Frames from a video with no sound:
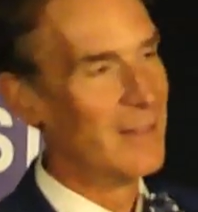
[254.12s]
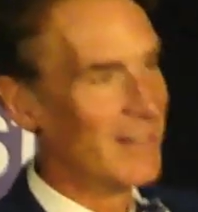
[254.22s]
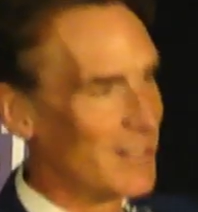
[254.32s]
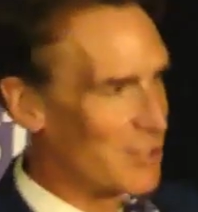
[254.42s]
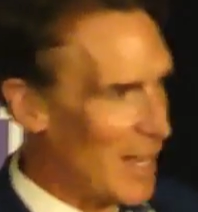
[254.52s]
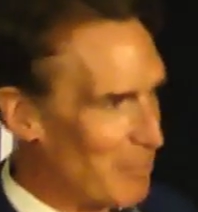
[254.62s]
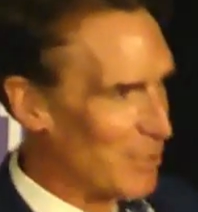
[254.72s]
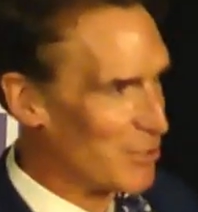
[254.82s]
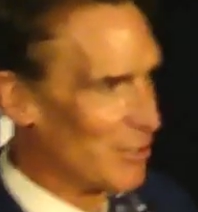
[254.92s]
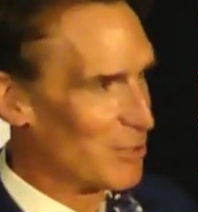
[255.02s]
in
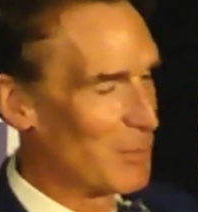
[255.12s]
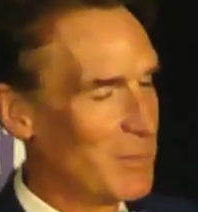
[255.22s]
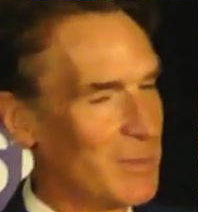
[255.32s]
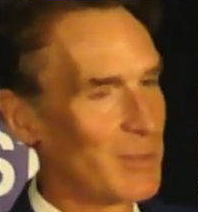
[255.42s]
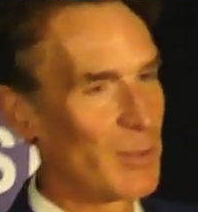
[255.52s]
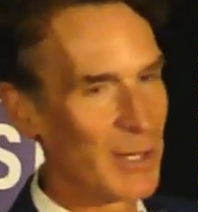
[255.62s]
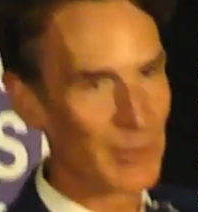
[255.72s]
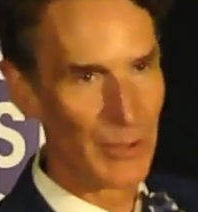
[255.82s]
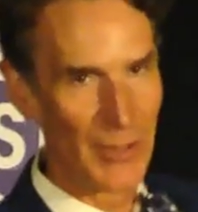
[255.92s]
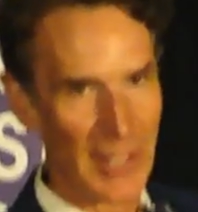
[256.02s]
skepticism,
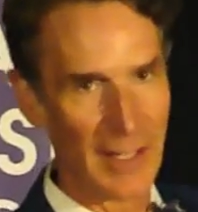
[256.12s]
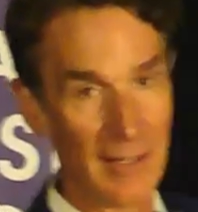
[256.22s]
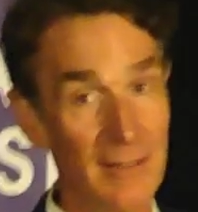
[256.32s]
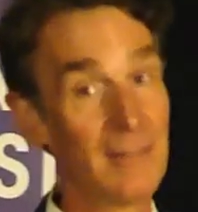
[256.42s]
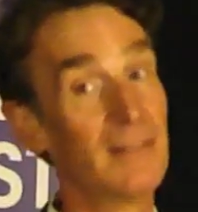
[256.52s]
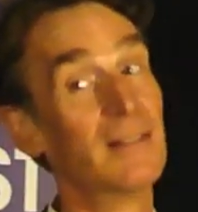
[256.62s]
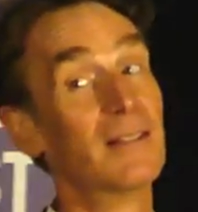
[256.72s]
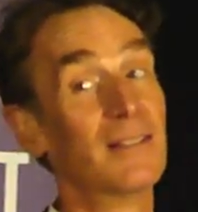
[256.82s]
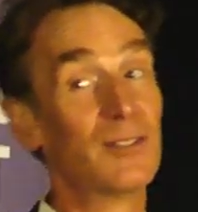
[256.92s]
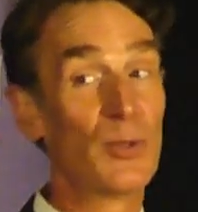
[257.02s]
critical thinking,
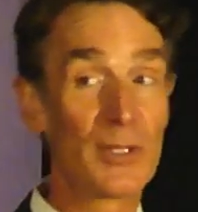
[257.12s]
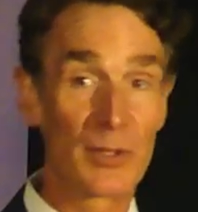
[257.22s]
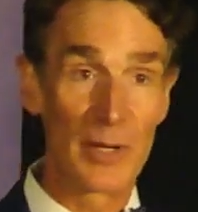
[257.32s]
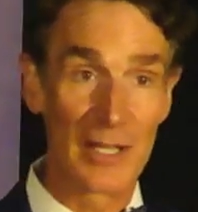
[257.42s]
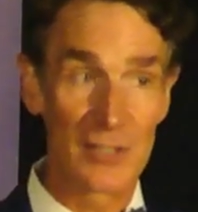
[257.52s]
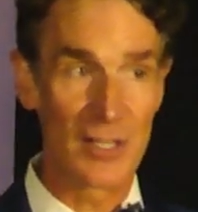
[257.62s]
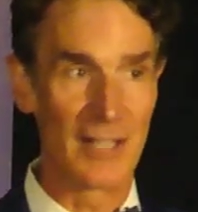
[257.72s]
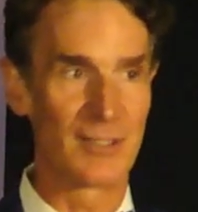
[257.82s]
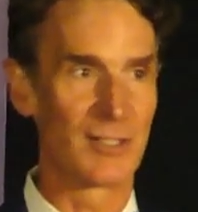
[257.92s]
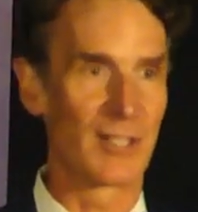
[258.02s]
to a degree in
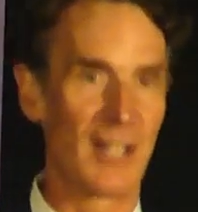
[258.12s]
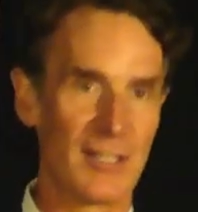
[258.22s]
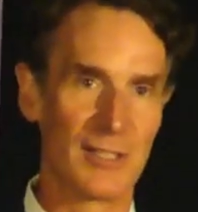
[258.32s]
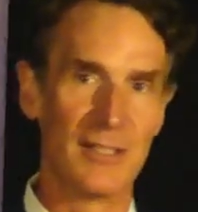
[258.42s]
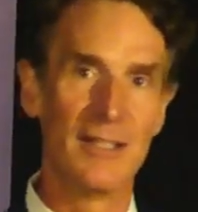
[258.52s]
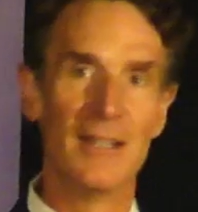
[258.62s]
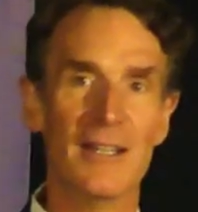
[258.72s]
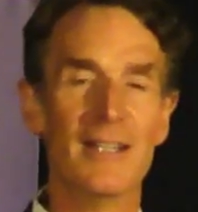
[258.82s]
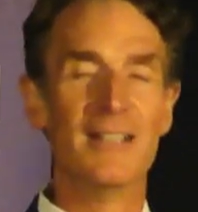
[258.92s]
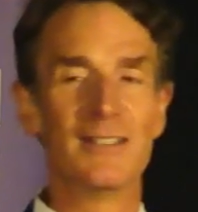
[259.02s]
science education,
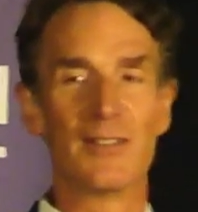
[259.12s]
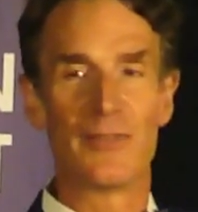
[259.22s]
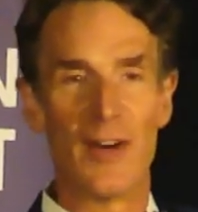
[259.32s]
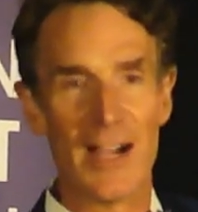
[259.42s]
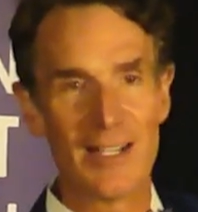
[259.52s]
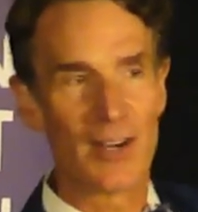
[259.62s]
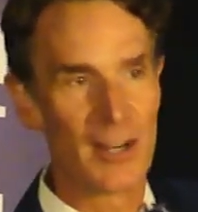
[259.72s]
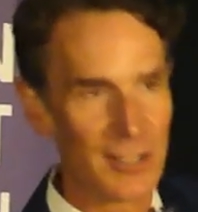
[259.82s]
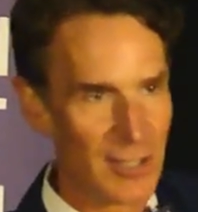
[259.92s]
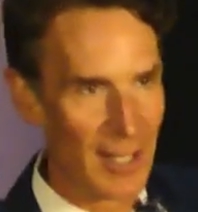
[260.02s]
to find
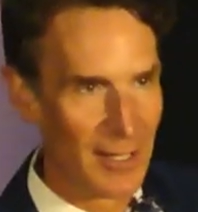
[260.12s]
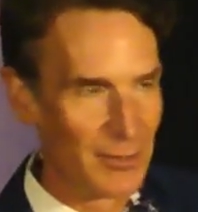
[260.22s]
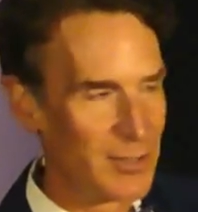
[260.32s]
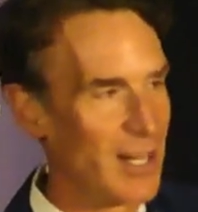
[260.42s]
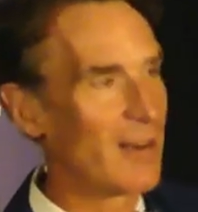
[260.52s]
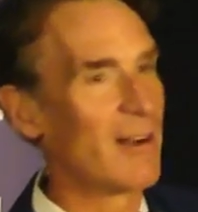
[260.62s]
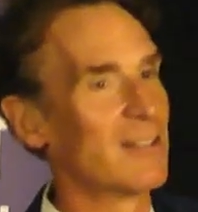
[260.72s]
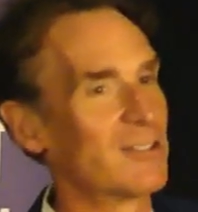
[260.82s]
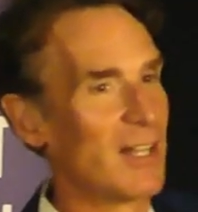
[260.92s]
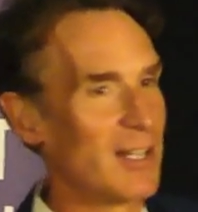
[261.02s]
ourselves, dare I
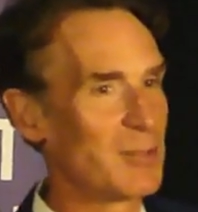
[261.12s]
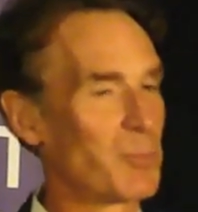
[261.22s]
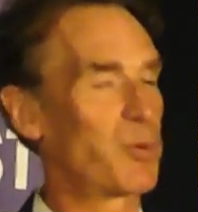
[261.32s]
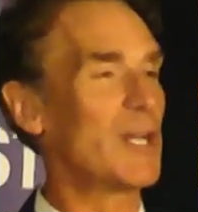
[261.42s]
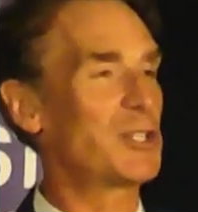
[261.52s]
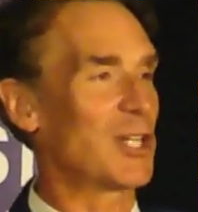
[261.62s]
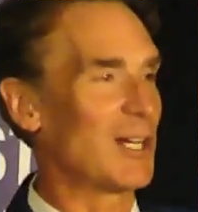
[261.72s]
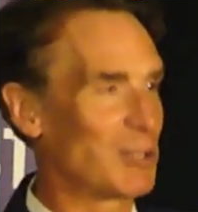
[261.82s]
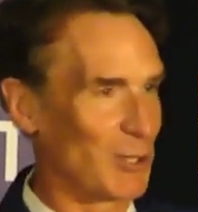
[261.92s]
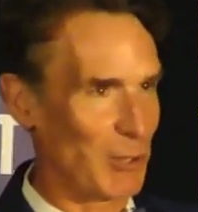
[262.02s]
say it,
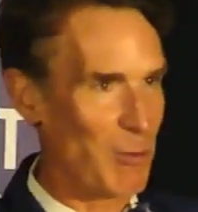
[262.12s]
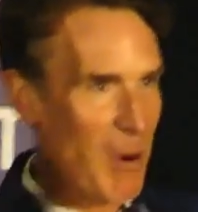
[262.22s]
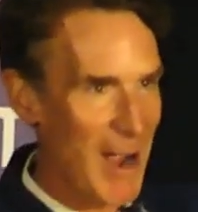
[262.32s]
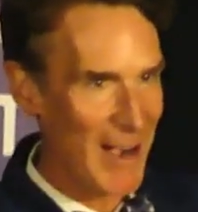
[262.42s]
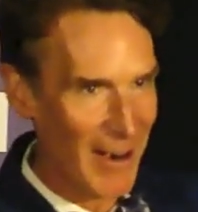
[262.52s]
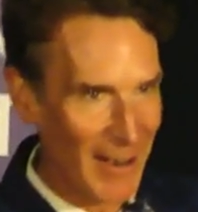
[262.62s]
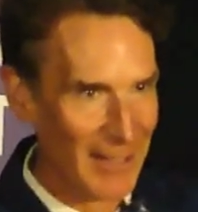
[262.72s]
preaching to the choir.